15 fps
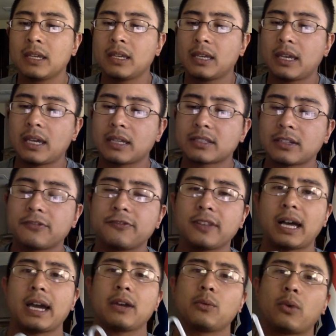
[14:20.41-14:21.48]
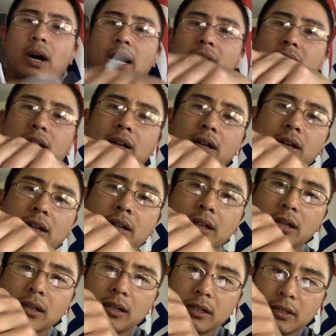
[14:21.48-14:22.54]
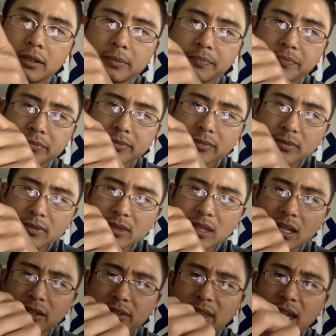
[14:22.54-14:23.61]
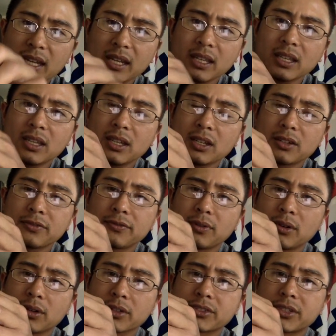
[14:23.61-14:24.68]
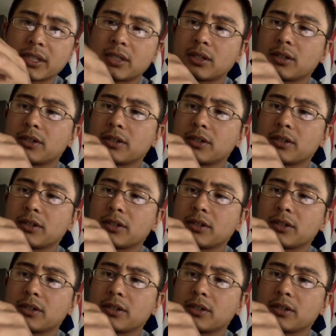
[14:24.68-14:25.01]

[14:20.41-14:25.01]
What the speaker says: It has a fly wire netting here for secure